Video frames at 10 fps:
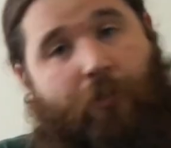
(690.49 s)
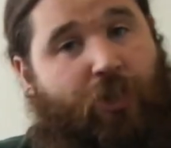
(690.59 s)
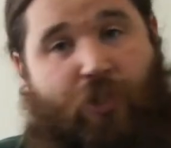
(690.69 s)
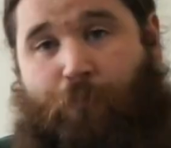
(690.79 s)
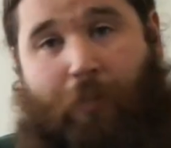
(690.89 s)

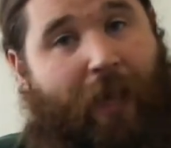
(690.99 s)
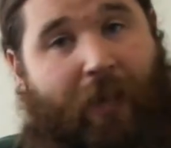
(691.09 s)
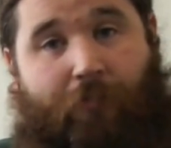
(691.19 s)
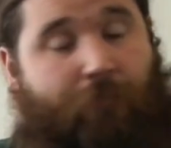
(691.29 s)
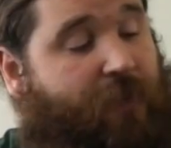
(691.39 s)
just
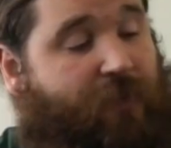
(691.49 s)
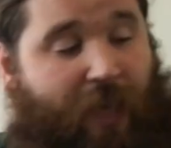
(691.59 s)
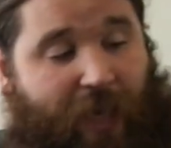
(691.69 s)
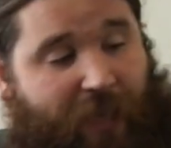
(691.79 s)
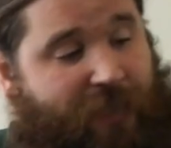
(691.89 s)
play this
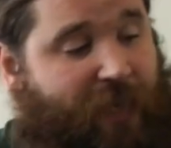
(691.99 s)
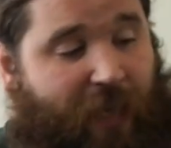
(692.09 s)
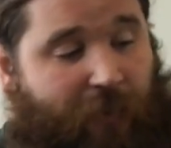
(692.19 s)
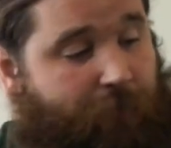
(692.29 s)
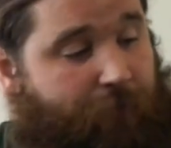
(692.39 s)
easy